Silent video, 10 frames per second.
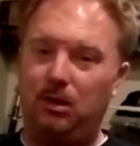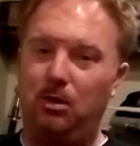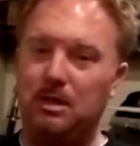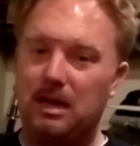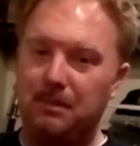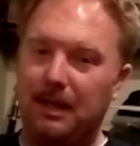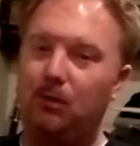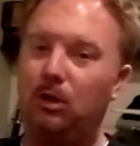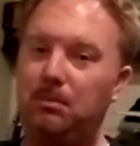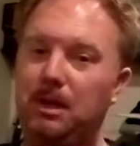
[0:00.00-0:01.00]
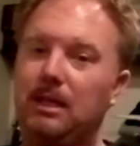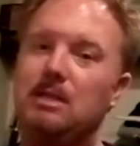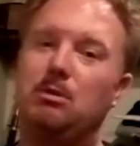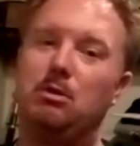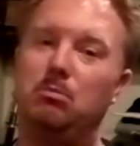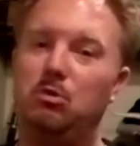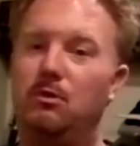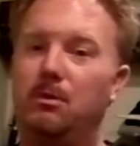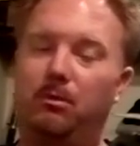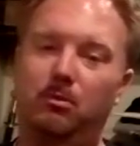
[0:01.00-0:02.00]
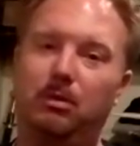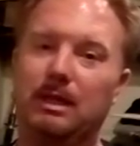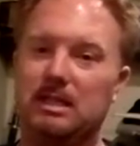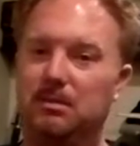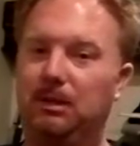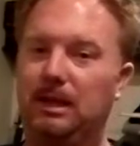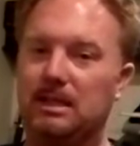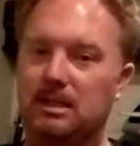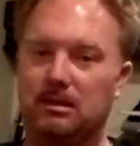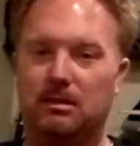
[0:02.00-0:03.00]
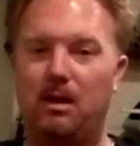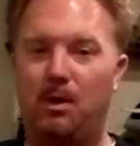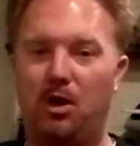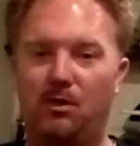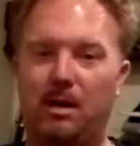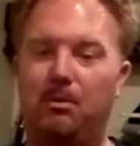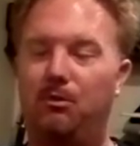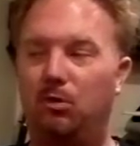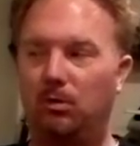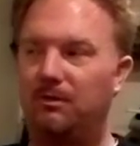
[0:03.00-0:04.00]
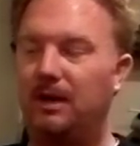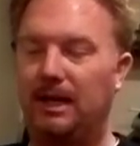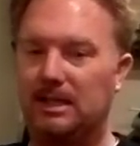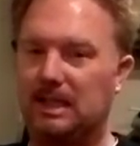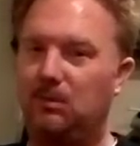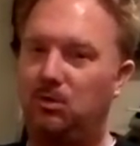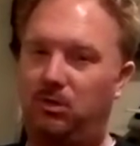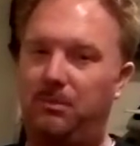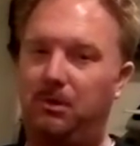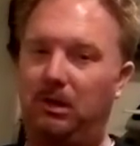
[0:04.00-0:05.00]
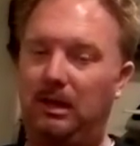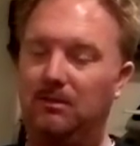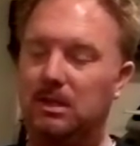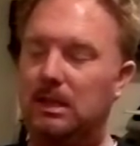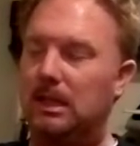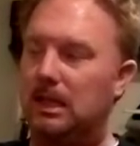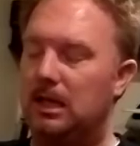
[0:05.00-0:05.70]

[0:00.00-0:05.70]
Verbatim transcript: The only time they get really picky is when you move them from place to place, and I went over that before with ficus. They will drop their leaves.